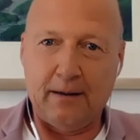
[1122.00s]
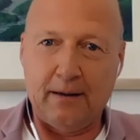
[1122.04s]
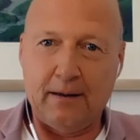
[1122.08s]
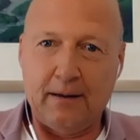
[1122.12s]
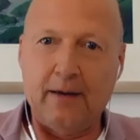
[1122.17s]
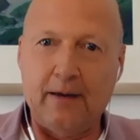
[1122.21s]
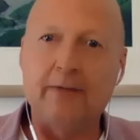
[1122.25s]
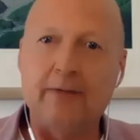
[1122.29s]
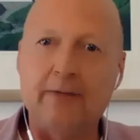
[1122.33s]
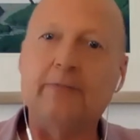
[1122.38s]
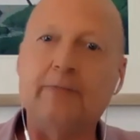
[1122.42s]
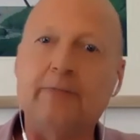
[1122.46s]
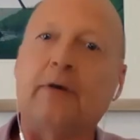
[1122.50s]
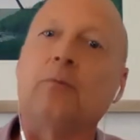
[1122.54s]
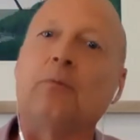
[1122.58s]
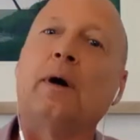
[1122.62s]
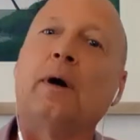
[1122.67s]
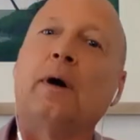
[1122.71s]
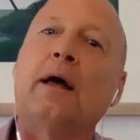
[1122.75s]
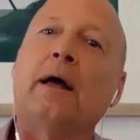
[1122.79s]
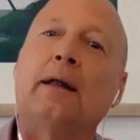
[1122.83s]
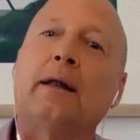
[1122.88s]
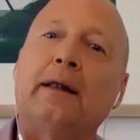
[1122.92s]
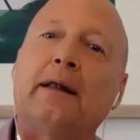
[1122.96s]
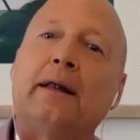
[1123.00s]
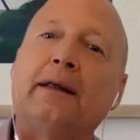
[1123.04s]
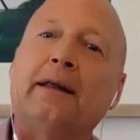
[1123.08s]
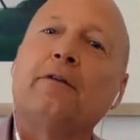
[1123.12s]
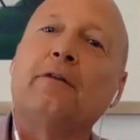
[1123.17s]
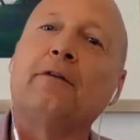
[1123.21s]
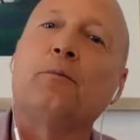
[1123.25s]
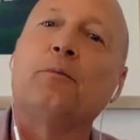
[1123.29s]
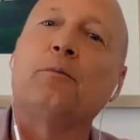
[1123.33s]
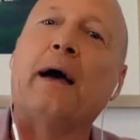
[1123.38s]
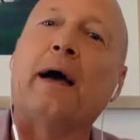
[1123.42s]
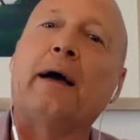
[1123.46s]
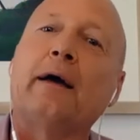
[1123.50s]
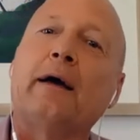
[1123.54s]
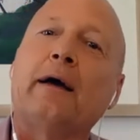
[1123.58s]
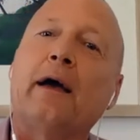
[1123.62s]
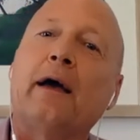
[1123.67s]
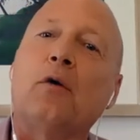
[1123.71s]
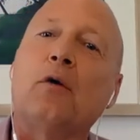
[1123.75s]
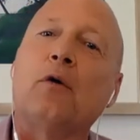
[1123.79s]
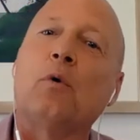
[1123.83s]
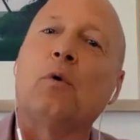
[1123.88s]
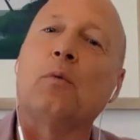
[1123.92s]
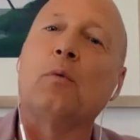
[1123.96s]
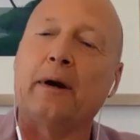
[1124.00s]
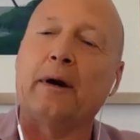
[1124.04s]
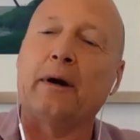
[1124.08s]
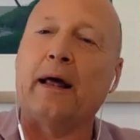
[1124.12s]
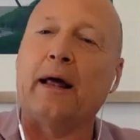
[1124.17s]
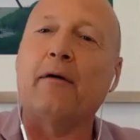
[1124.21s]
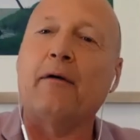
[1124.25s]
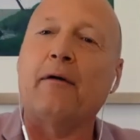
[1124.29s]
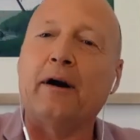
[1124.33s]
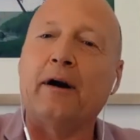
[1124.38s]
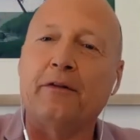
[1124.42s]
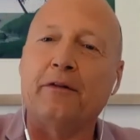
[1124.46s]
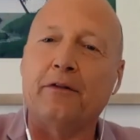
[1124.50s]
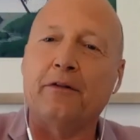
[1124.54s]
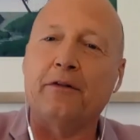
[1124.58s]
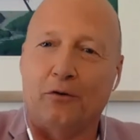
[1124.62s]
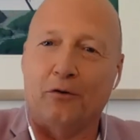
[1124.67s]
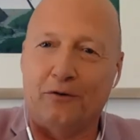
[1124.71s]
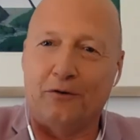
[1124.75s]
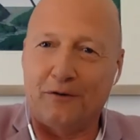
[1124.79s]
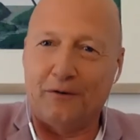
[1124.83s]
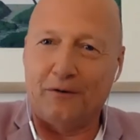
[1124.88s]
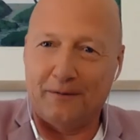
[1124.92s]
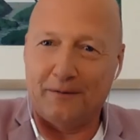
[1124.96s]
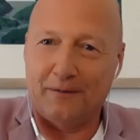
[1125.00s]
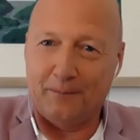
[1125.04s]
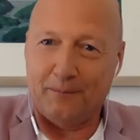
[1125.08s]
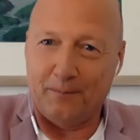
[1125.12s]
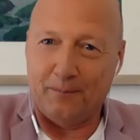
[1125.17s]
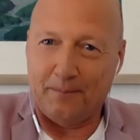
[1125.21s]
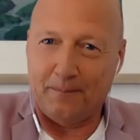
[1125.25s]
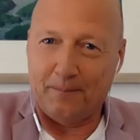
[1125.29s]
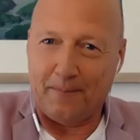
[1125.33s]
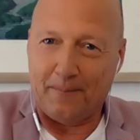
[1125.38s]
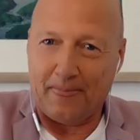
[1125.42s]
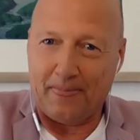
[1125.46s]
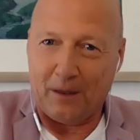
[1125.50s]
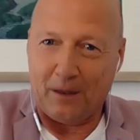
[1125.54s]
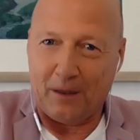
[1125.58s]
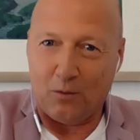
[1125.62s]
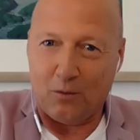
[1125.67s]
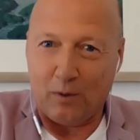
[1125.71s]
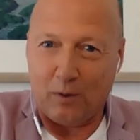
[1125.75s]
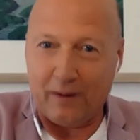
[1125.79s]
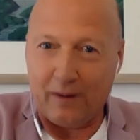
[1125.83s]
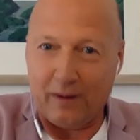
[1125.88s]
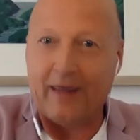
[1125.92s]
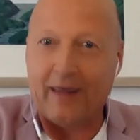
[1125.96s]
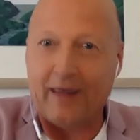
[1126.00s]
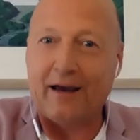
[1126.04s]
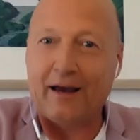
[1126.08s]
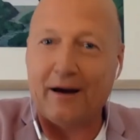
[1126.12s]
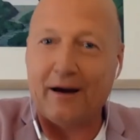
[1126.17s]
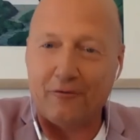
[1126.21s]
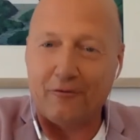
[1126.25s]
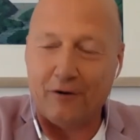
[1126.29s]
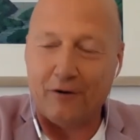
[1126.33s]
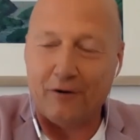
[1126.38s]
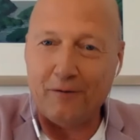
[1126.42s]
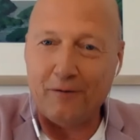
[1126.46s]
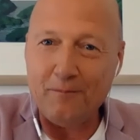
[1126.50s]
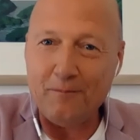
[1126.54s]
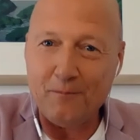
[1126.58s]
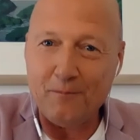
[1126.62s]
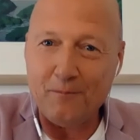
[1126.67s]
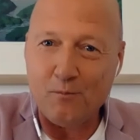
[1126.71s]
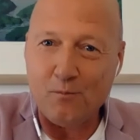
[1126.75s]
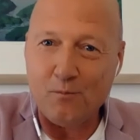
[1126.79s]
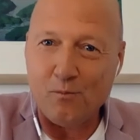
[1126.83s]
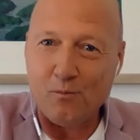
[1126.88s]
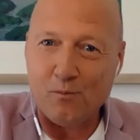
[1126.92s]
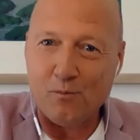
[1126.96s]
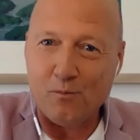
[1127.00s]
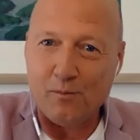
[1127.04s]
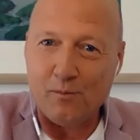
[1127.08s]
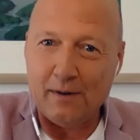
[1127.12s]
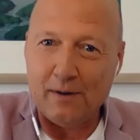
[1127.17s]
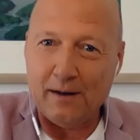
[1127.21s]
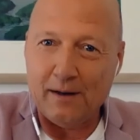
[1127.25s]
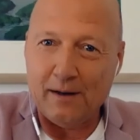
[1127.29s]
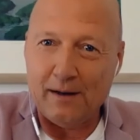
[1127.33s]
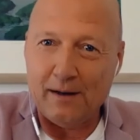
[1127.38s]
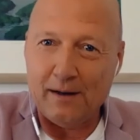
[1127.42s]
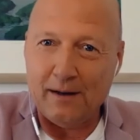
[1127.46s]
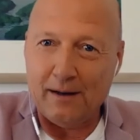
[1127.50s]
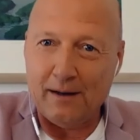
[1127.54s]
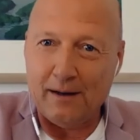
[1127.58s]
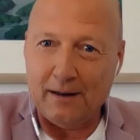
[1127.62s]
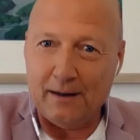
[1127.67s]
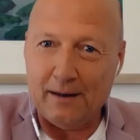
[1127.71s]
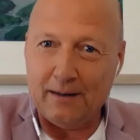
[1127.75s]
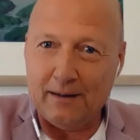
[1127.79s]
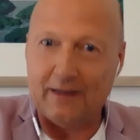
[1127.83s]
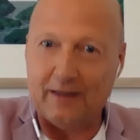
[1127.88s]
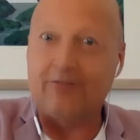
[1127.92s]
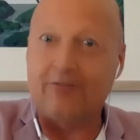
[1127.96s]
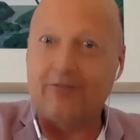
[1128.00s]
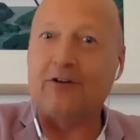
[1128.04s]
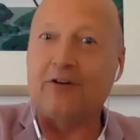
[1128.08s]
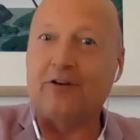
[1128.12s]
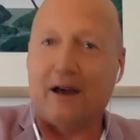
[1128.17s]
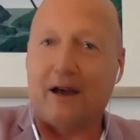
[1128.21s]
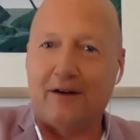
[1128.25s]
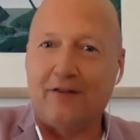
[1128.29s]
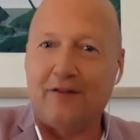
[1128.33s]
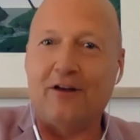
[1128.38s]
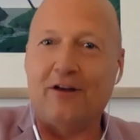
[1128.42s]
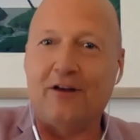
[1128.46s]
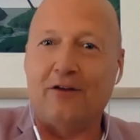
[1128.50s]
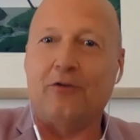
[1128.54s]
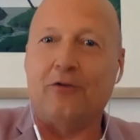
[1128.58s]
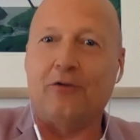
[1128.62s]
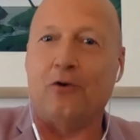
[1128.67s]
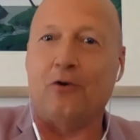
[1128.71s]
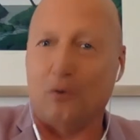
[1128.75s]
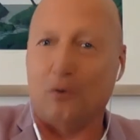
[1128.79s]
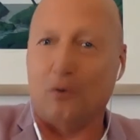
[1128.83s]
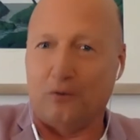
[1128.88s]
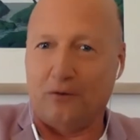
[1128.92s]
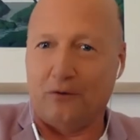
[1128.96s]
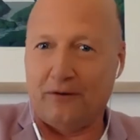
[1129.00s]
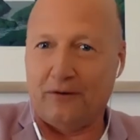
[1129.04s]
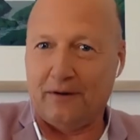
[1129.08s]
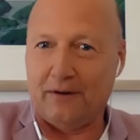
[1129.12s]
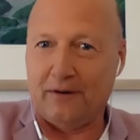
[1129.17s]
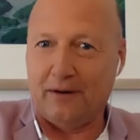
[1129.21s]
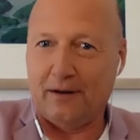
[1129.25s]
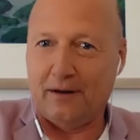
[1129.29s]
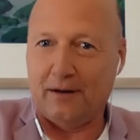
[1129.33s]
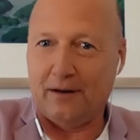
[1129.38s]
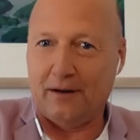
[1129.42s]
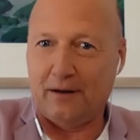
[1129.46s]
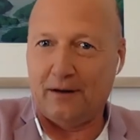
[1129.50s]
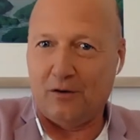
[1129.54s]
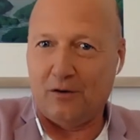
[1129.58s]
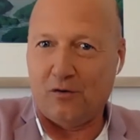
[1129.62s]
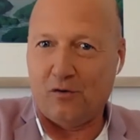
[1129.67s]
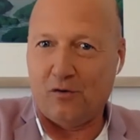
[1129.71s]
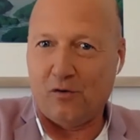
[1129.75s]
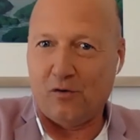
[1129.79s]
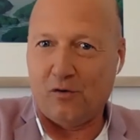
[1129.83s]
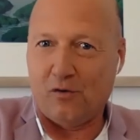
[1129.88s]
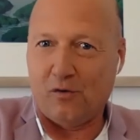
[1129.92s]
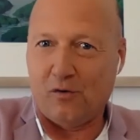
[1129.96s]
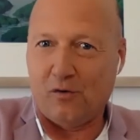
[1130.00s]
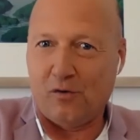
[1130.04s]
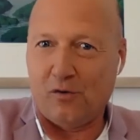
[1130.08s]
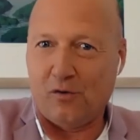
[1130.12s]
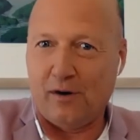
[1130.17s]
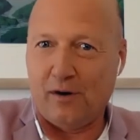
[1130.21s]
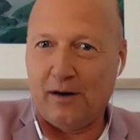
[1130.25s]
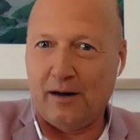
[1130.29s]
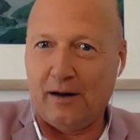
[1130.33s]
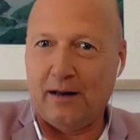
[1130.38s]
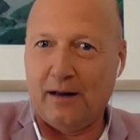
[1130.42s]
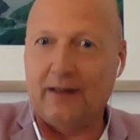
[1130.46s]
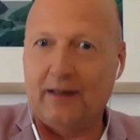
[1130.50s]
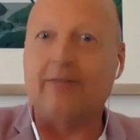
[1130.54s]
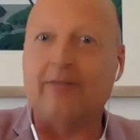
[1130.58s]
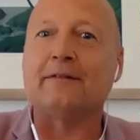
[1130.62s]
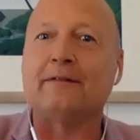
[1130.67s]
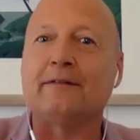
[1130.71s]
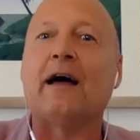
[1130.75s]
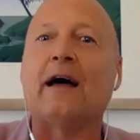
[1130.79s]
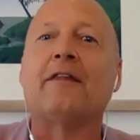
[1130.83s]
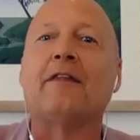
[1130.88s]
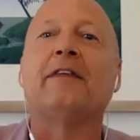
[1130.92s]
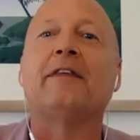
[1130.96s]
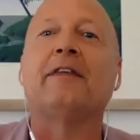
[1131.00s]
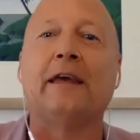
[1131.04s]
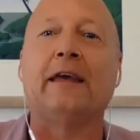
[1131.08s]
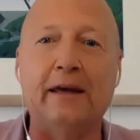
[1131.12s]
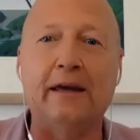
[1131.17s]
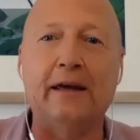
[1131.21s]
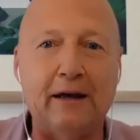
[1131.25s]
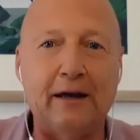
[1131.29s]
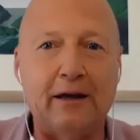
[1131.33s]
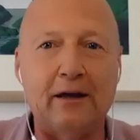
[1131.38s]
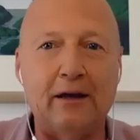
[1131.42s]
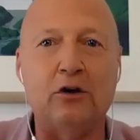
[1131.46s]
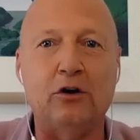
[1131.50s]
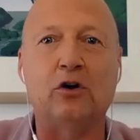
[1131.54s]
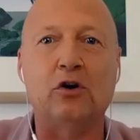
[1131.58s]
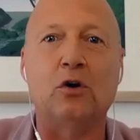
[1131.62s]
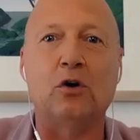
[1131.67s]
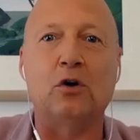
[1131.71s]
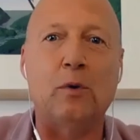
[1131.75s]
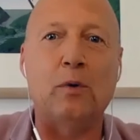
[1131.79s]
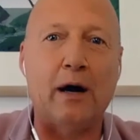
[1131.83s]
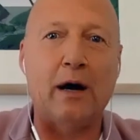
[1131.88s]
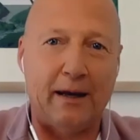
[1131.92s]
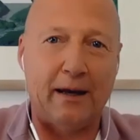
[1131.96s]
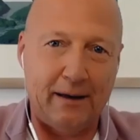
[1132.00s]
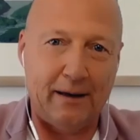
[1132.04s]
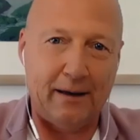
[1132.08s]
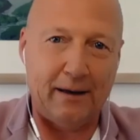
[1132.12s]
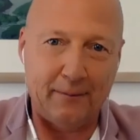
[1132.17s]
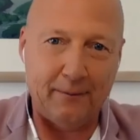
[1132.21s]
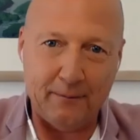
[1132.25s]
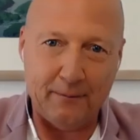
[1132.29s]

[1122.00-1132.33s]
So let's look back and go, well, what are our thoughts? Where do they come from? Let's change those thoughts. Let's start thinking in a new way.